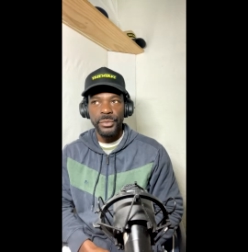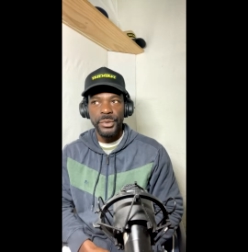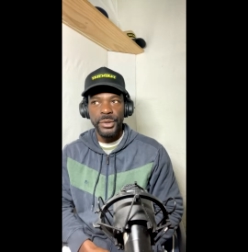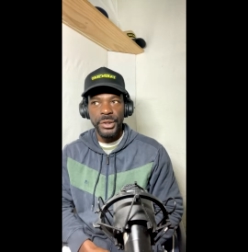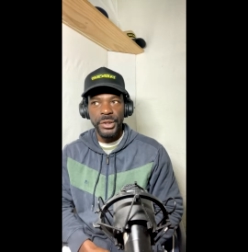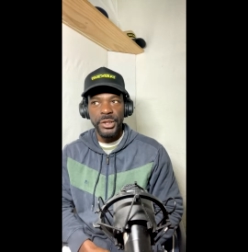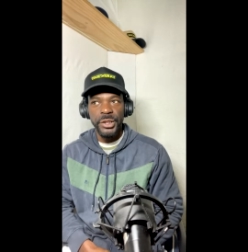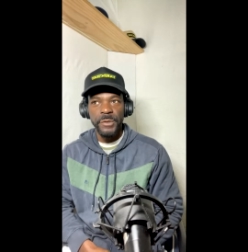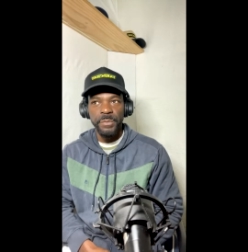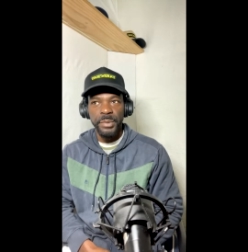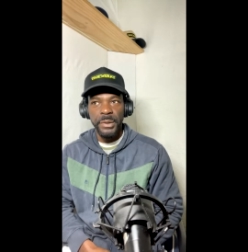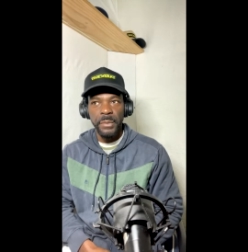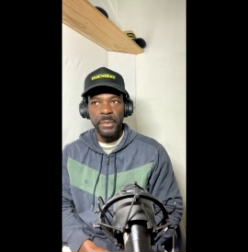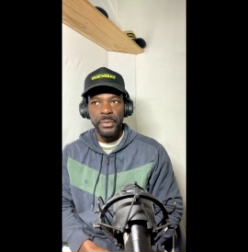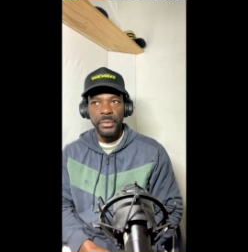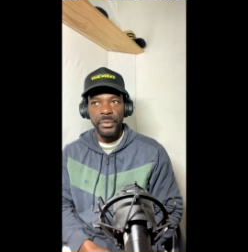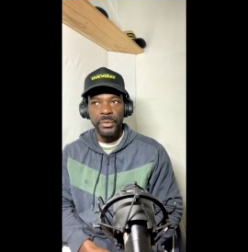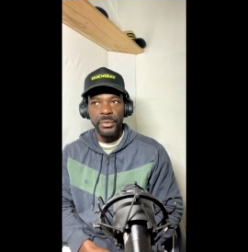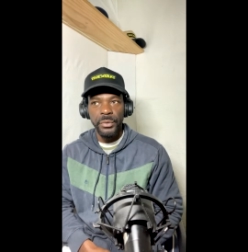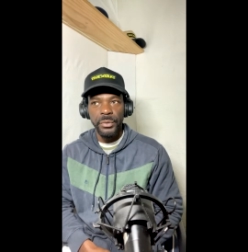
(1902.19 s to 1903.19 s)
these
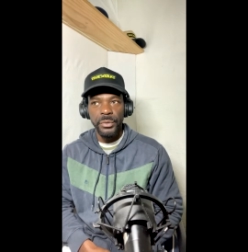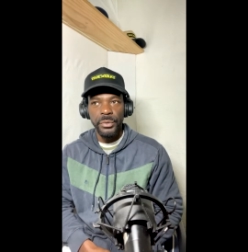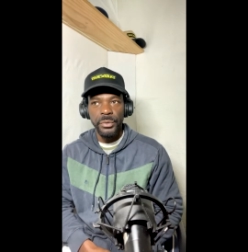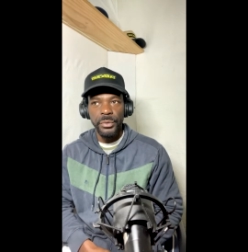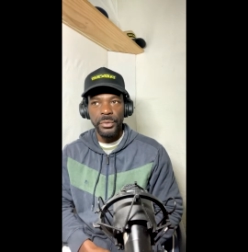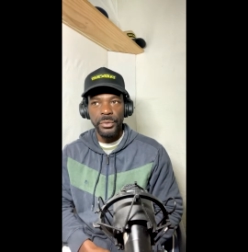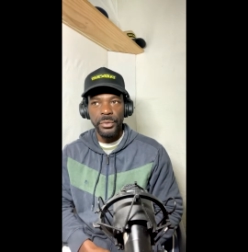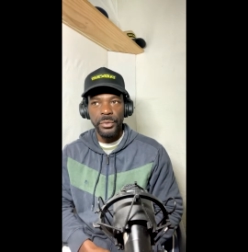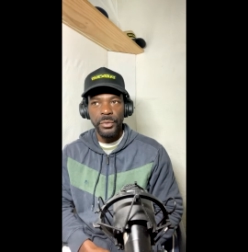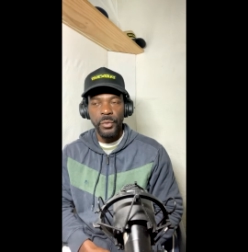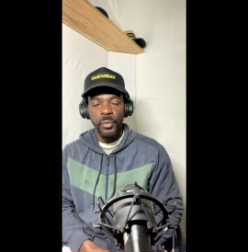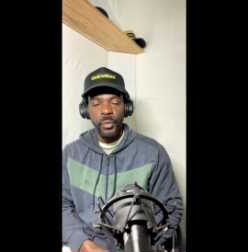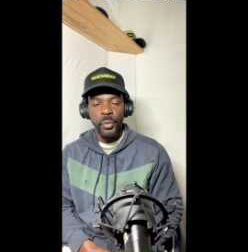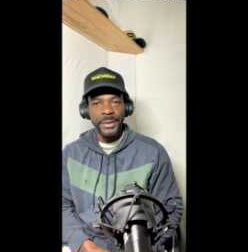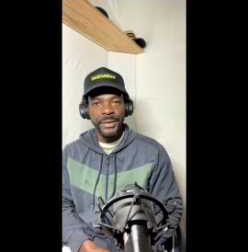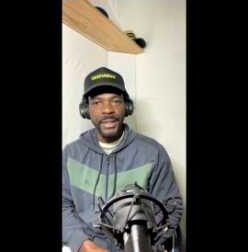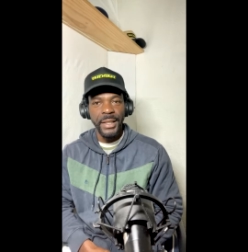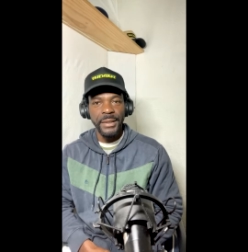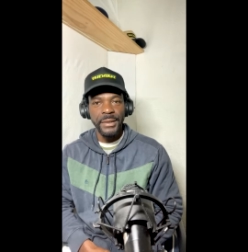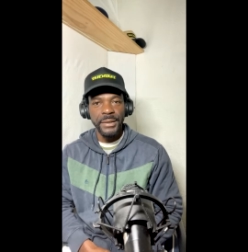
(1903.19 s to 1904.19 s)
people,
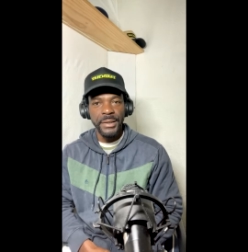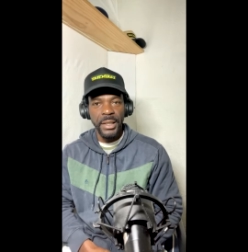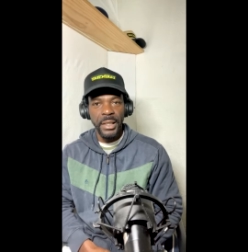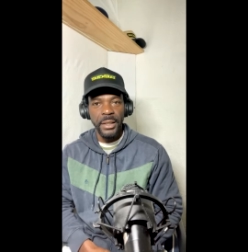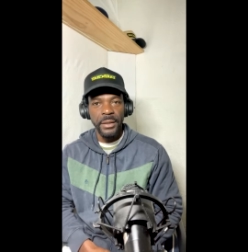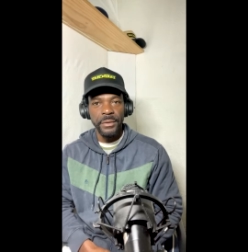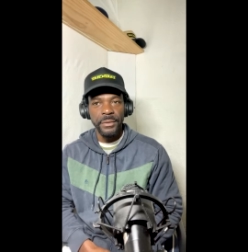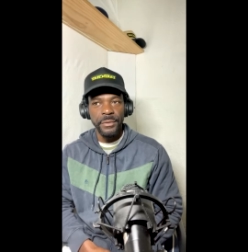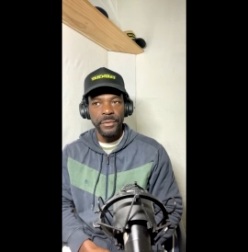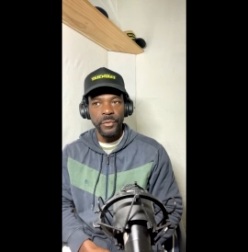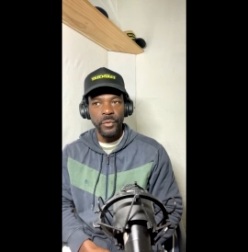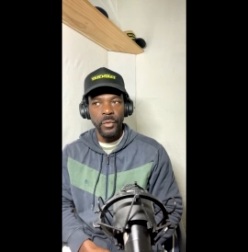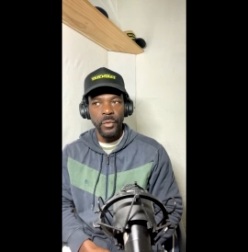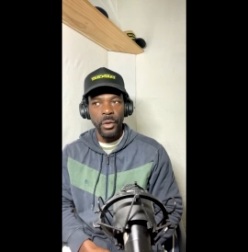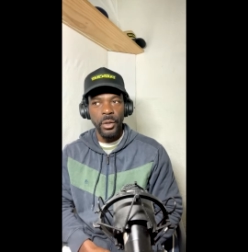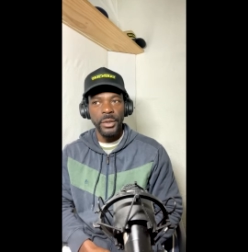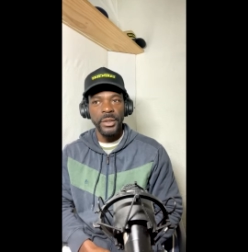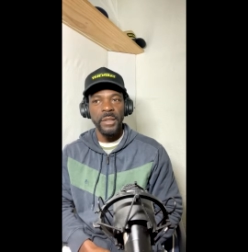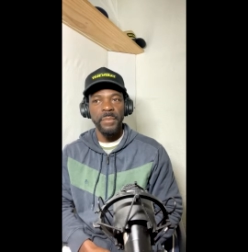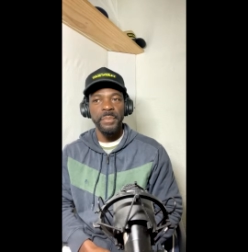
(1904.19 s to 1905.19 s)
what they did
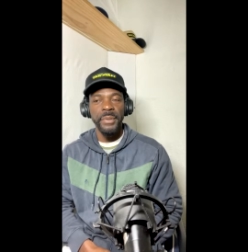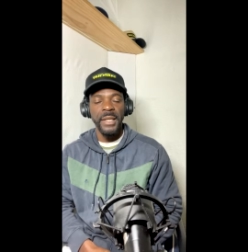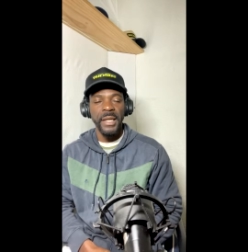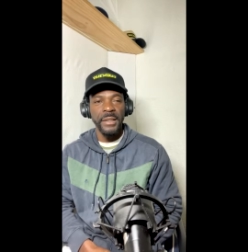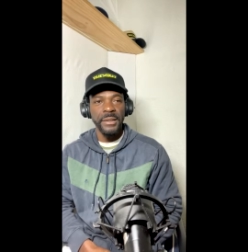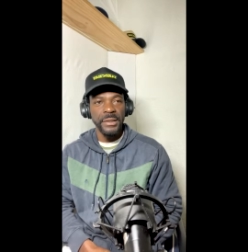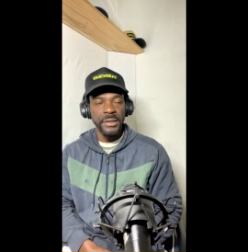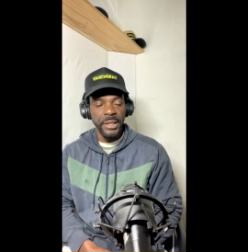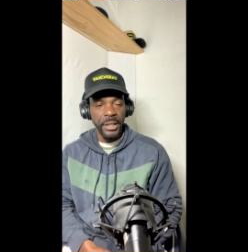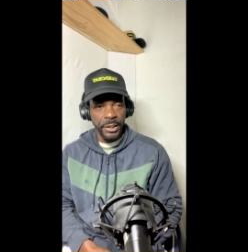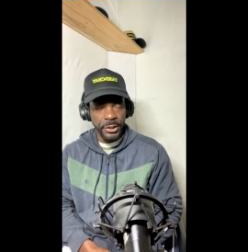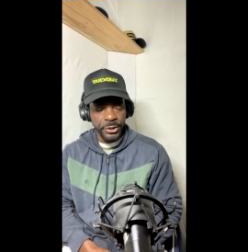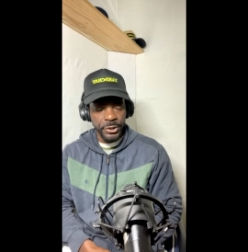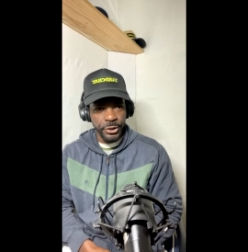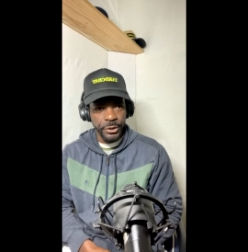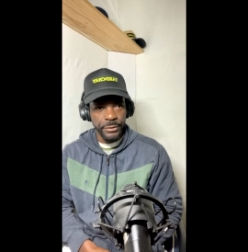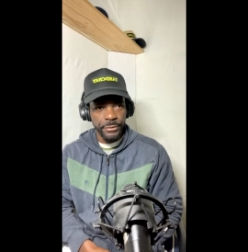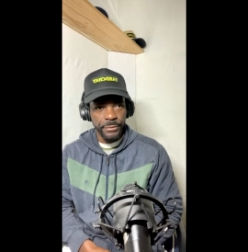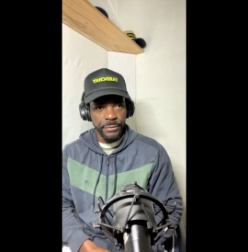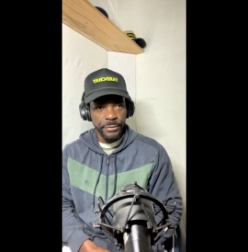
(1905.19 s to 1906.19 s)
on the
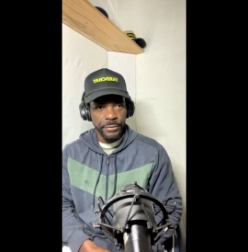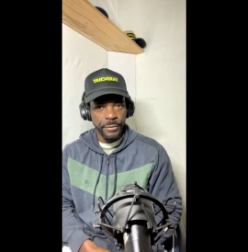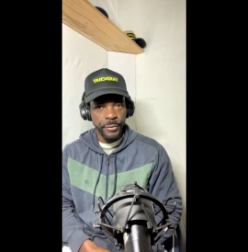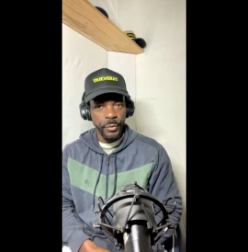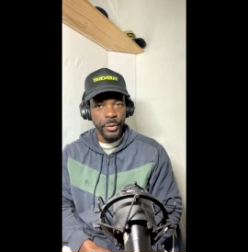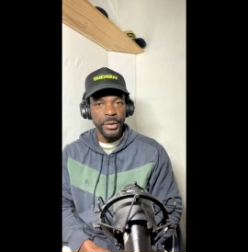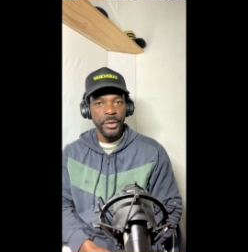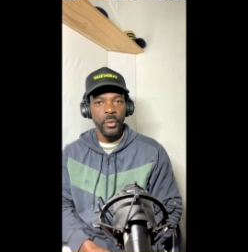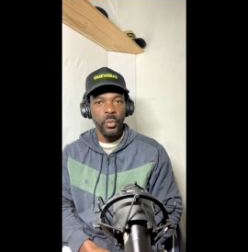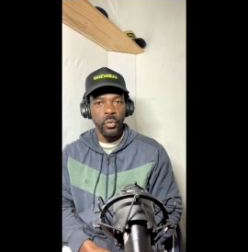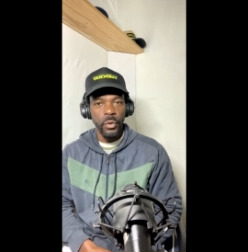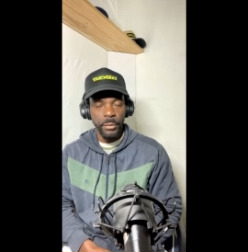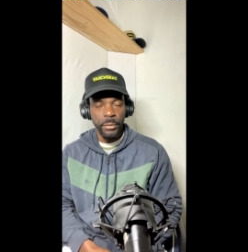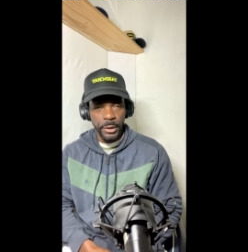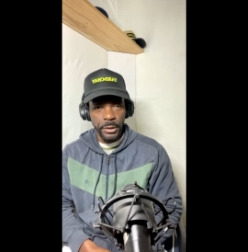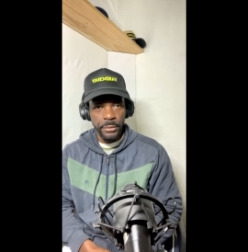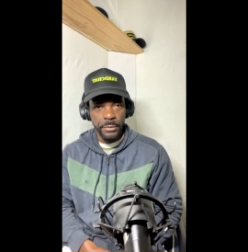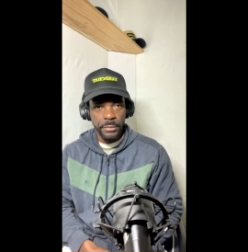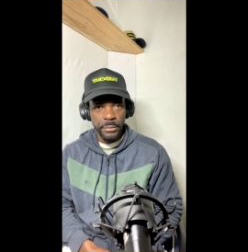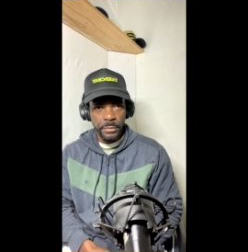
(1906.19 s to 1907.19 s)
plantation with the
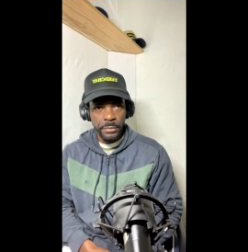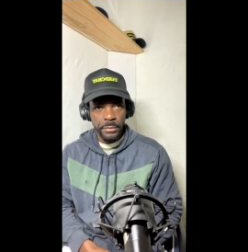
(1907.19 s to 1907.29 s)
woman,